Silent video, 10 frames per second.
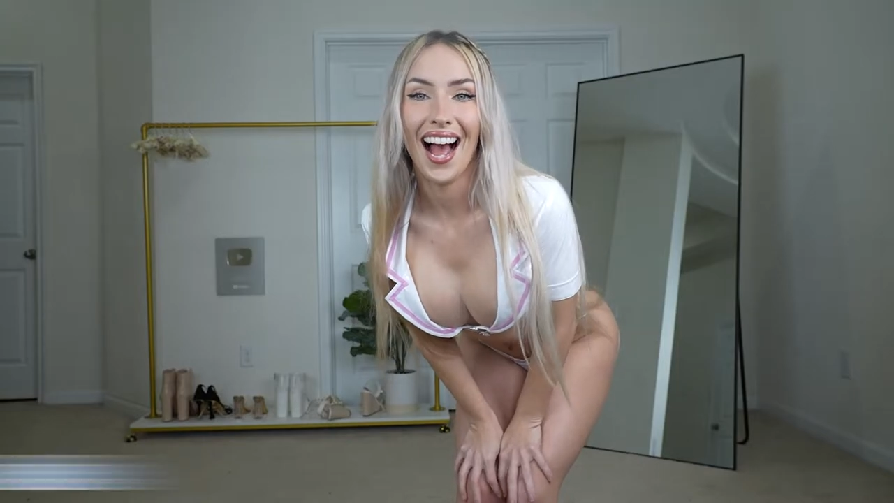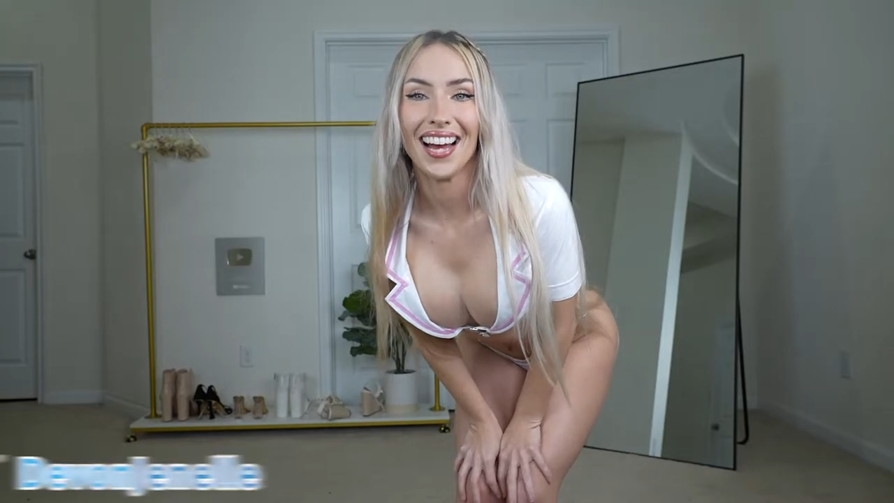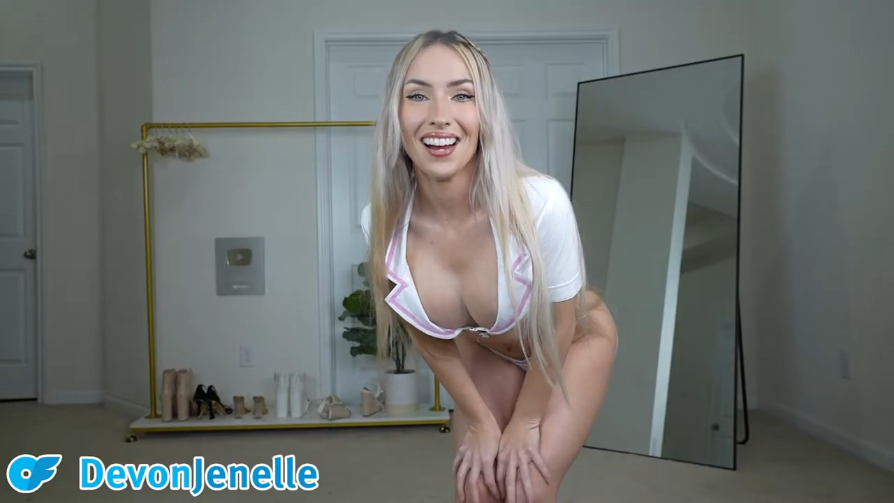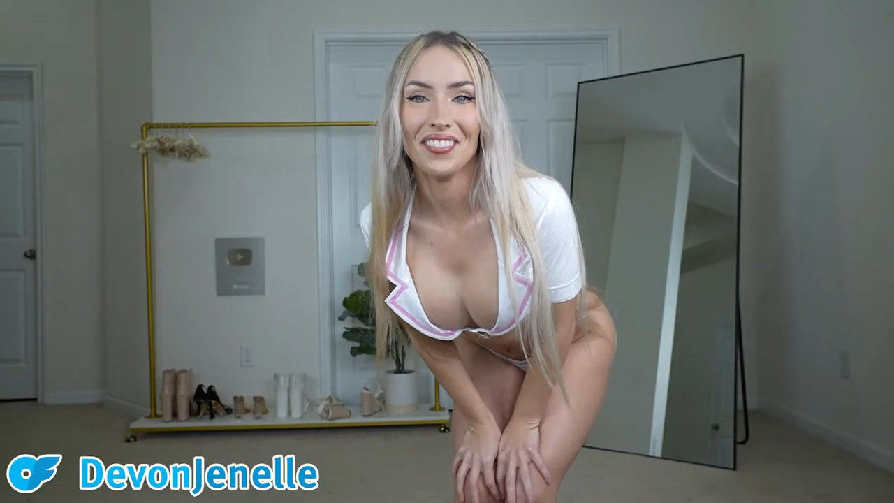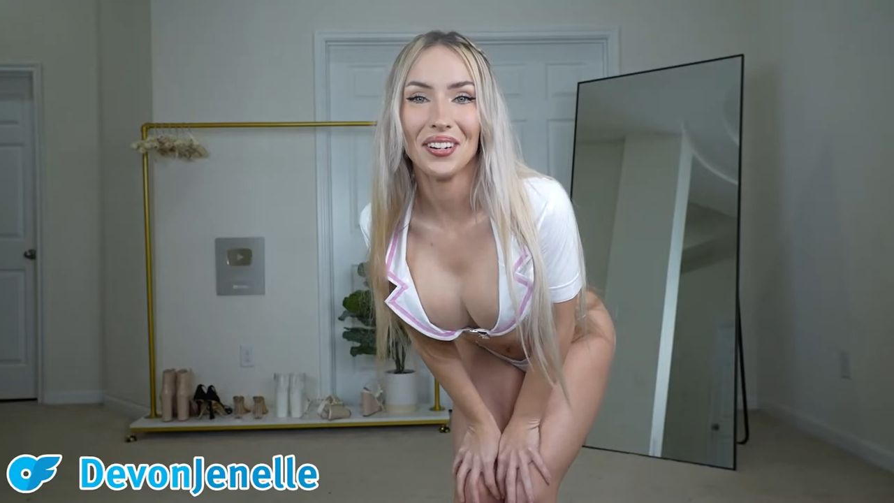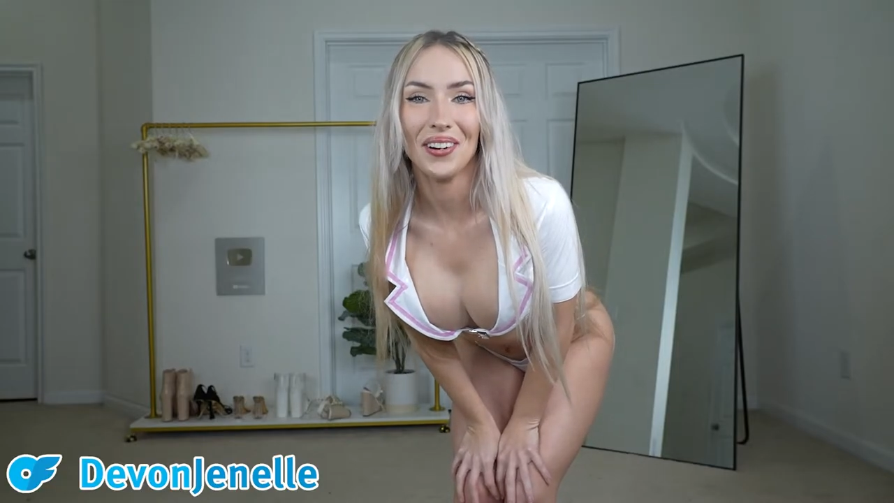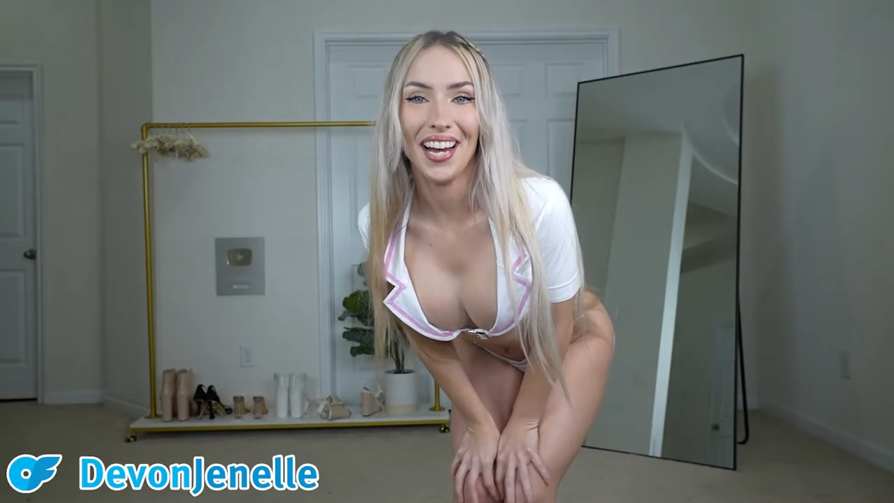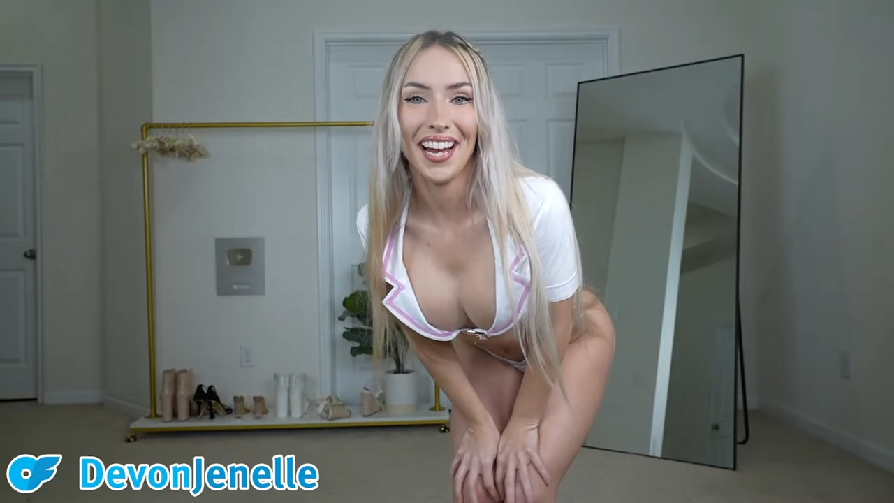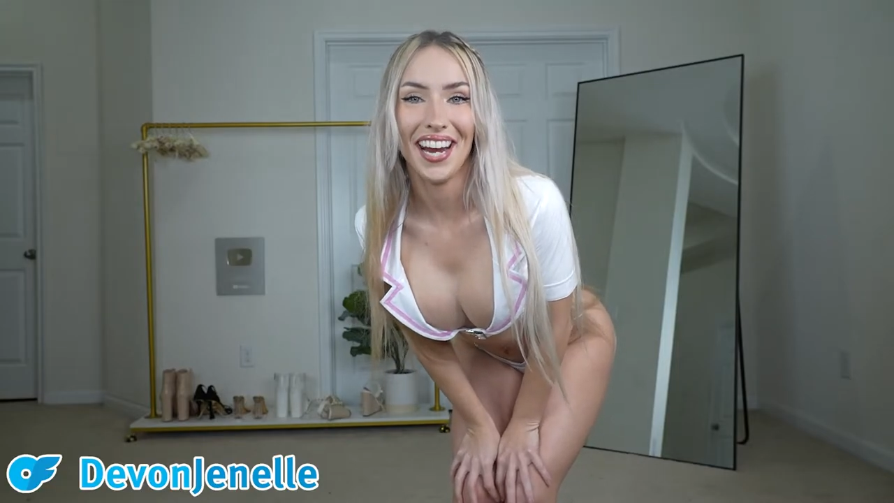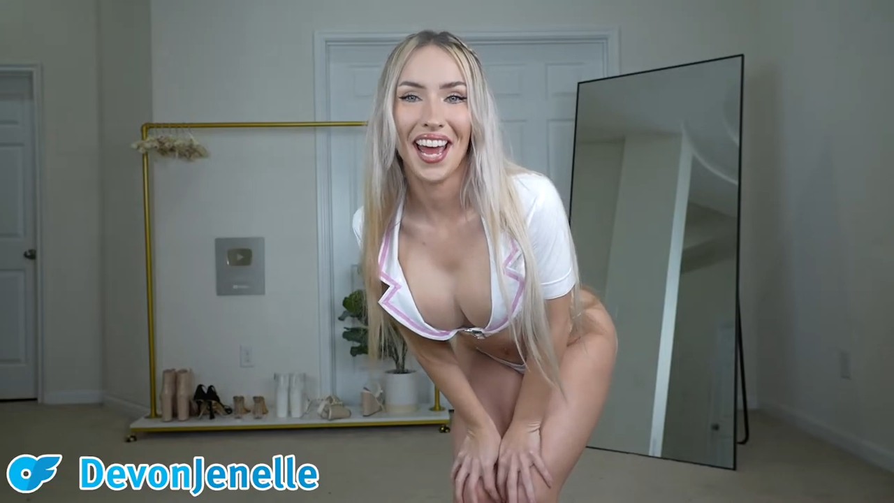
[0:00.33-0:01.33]
Hi
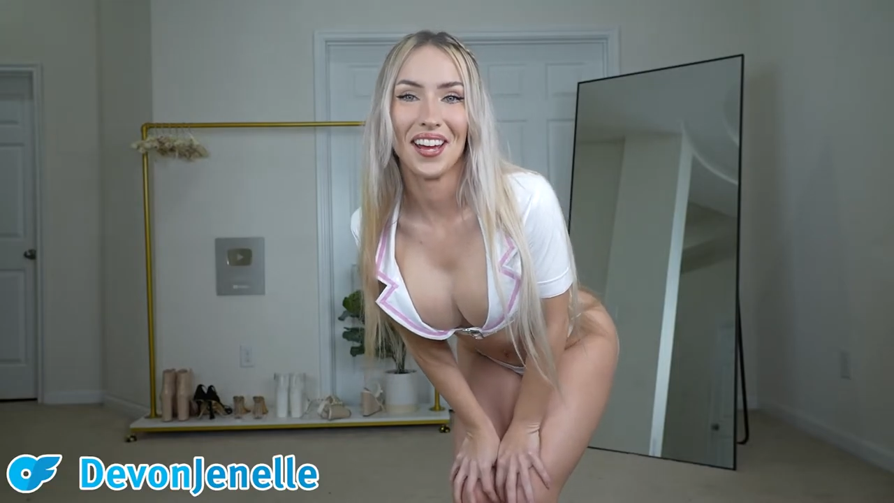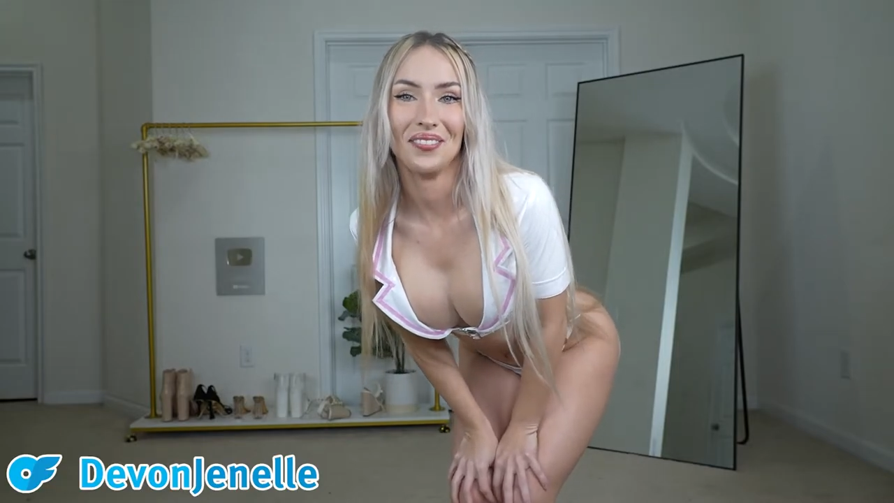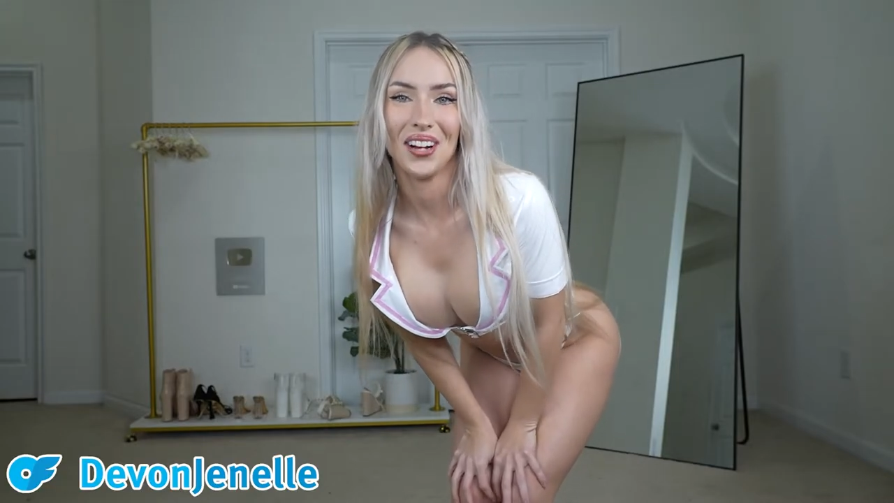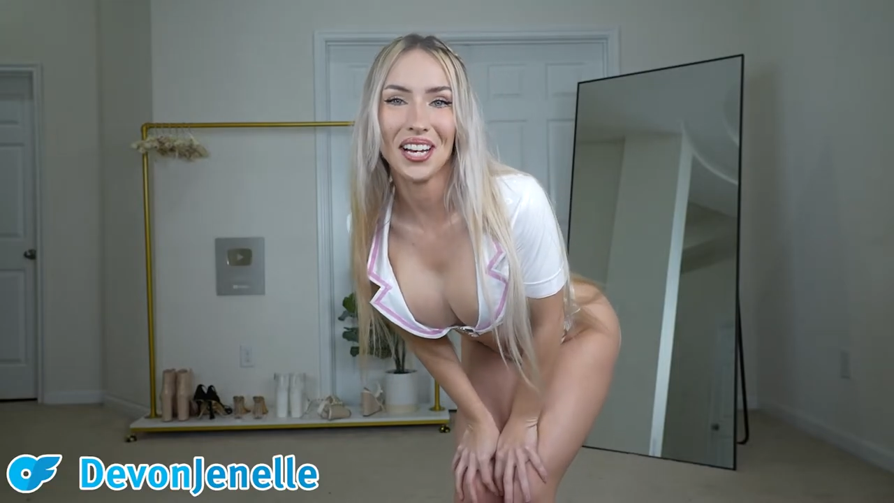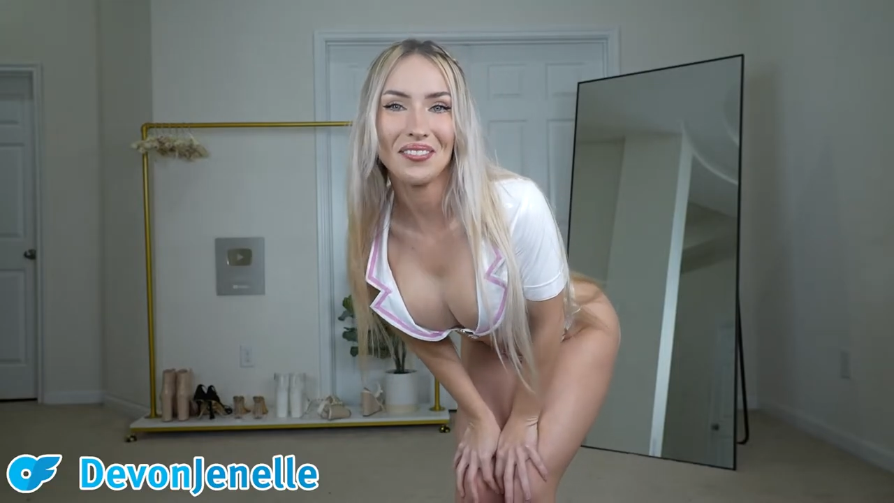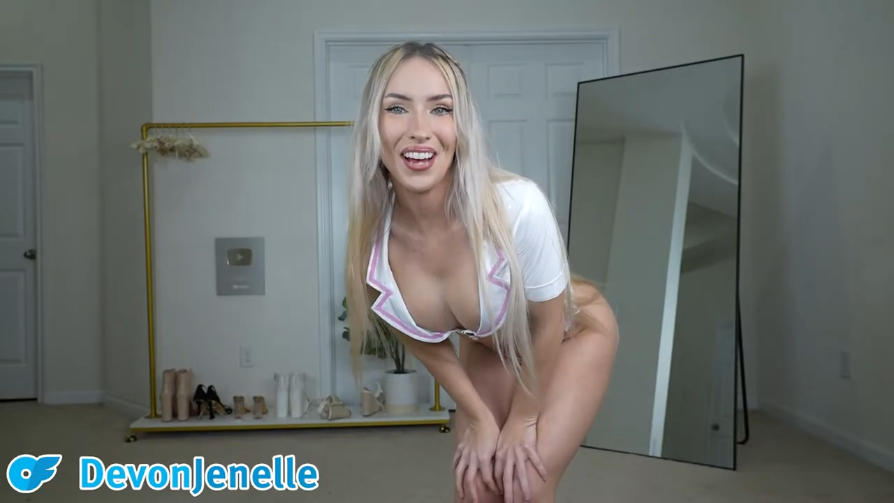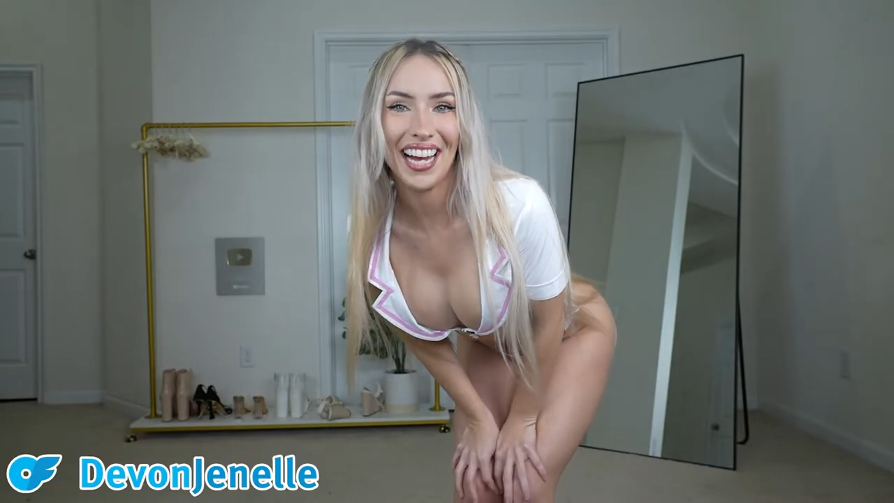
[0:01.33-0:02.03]
everyone and welcome